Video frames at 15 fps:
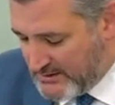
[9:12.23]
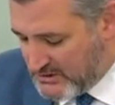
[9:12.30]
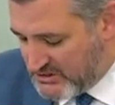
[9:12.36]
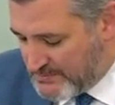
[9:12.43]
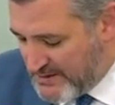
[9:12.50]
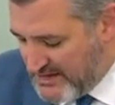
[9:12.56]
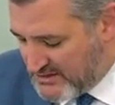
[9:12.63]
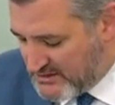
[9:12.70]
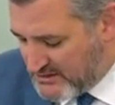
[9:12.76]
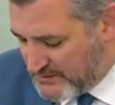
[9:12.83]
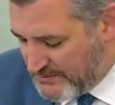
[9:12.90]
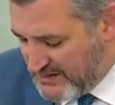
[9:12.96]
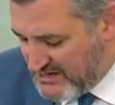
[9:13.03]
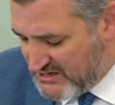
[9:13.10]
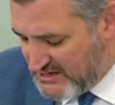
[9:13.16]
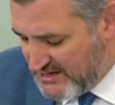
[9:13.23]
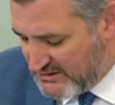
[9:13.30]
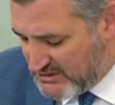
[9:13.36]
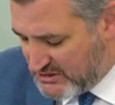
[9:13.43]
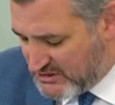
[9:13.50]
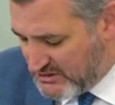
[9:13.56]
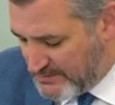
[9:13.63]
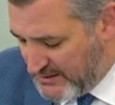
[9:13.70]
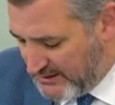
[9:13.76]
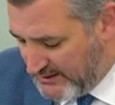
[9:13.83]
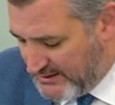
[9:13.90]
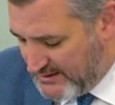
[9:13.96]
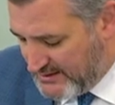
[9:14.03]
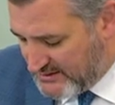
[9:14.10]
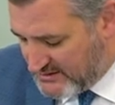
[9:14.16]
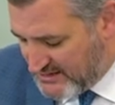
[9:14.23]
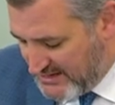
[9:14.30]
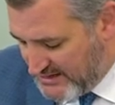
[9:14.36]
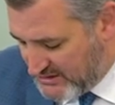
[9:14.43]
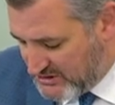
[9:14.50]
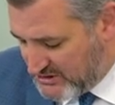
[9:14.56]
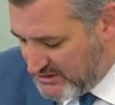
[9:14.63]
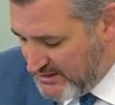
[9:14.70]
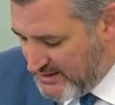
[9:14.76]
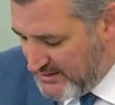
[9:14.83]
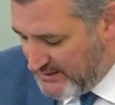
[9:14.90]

SpaceX's ability to test,